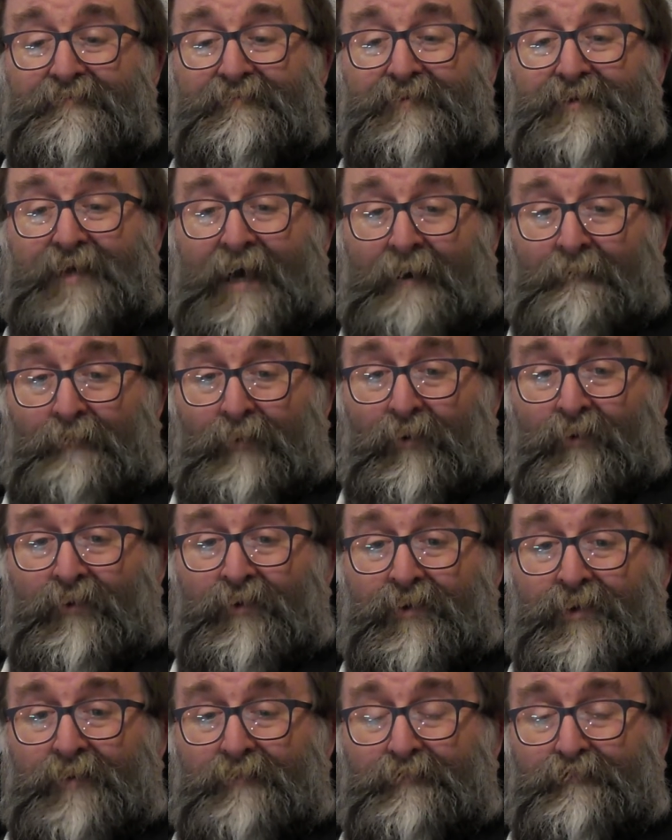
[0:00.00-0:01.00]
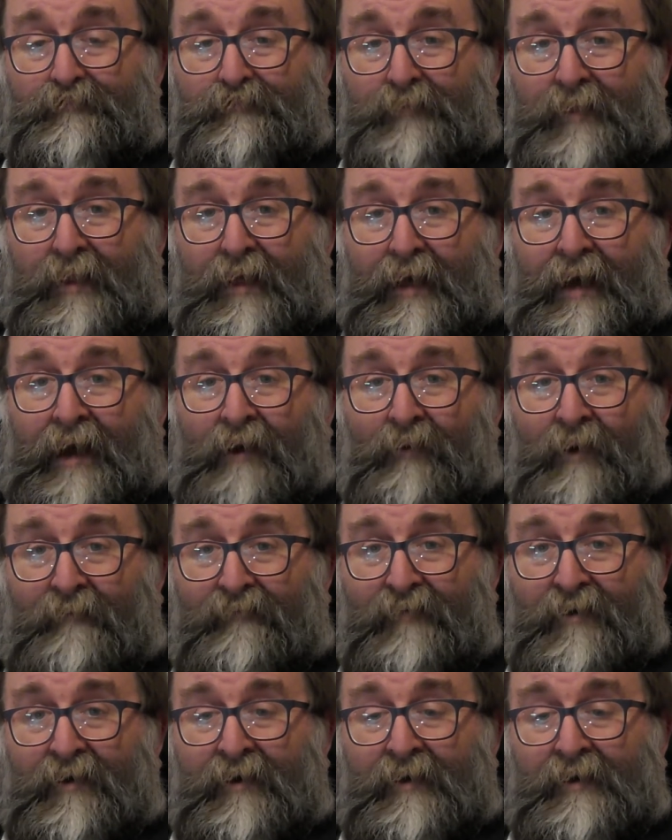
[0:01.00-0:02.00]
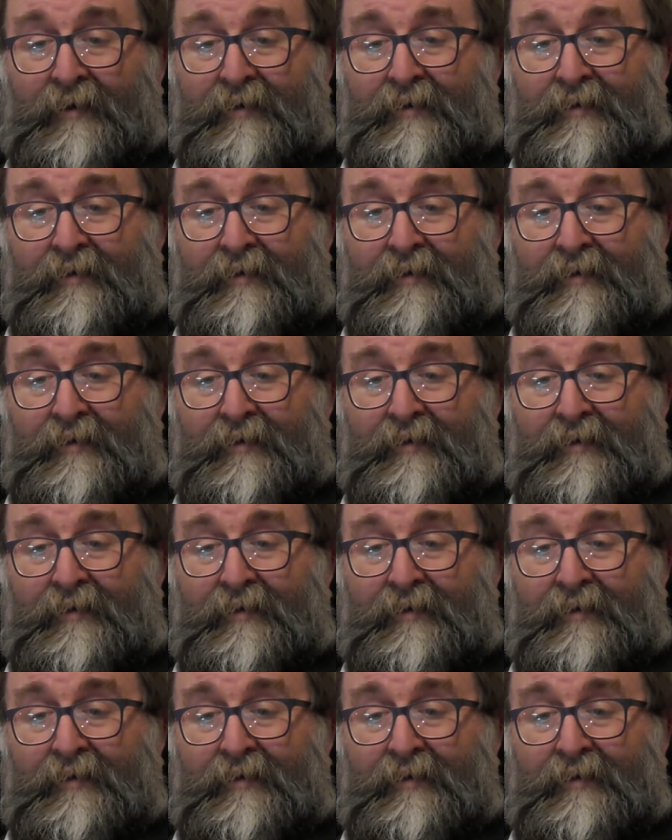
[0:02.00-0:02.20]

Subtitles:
samples, however,